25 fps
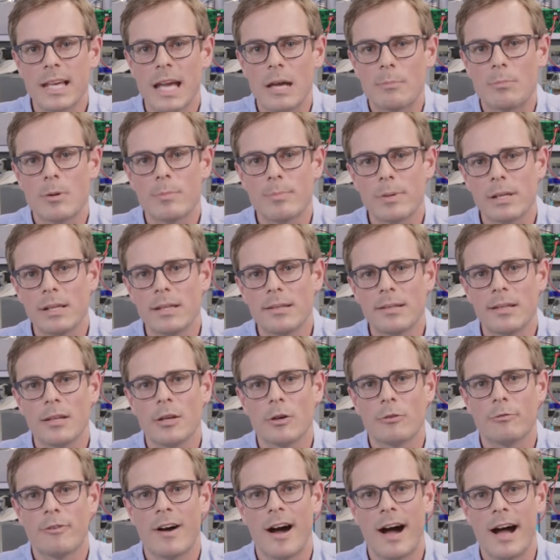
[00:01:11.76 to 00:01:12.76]

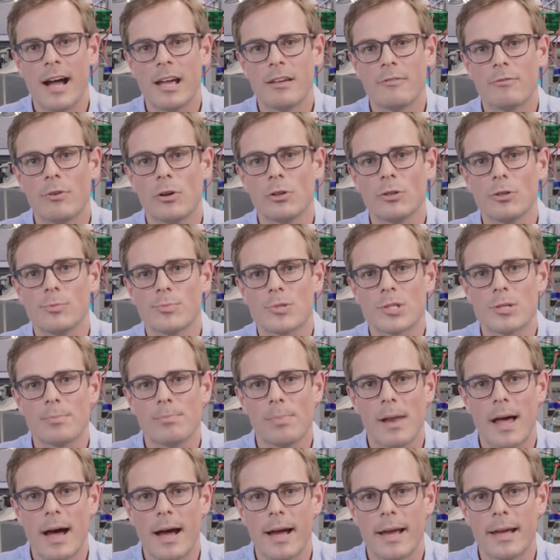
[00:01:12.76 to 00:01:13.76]
capability of high volume
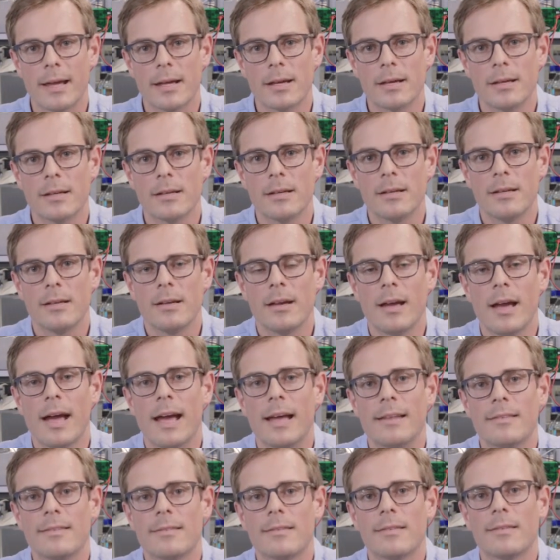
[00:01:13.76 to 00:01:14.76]
supply
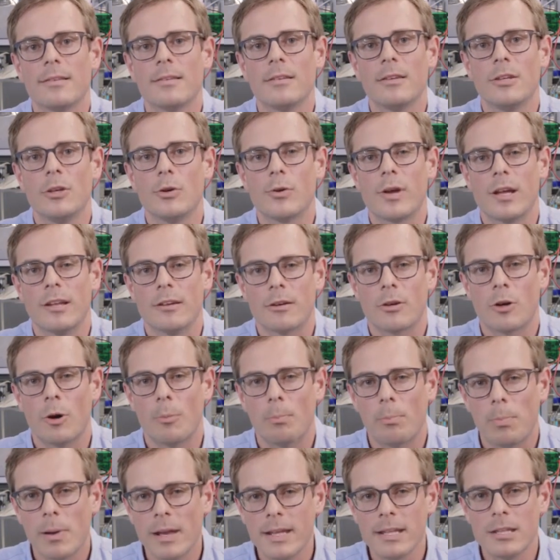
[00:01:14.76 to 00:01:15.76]
and you get a
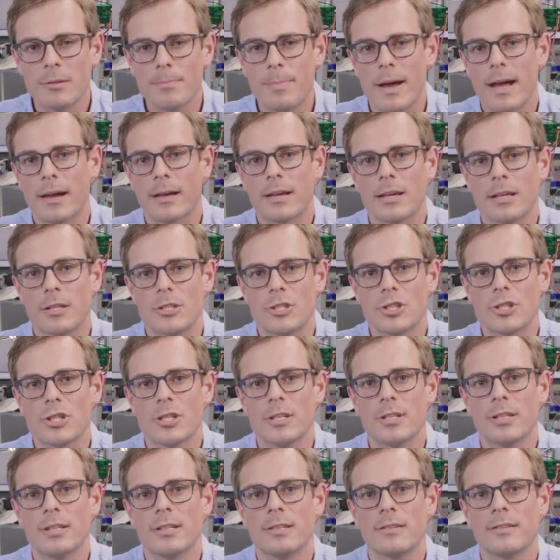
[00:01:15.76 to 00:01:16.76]
complete package
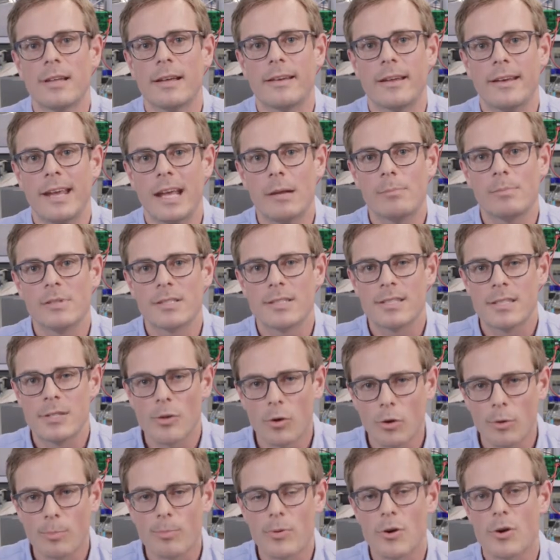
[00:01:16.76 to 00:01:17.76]
that enables
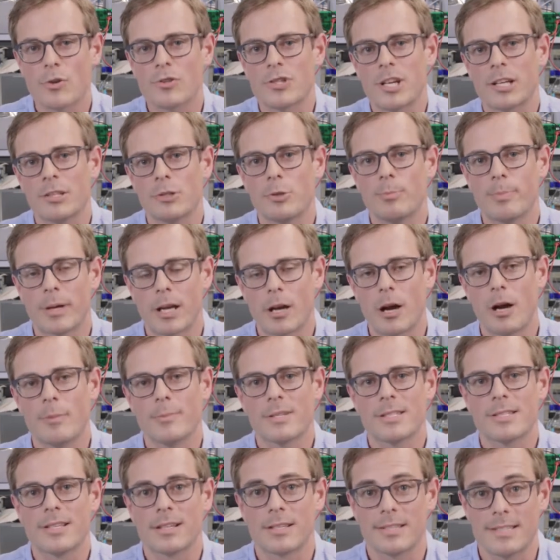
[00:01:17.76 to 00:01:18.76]
your project to
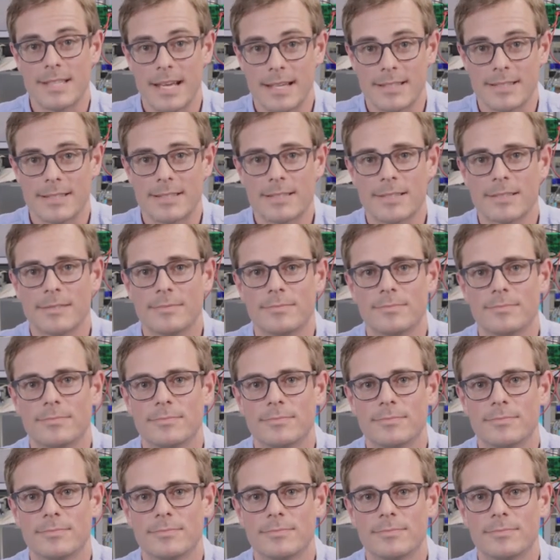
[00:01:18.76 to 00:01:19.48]
become a success.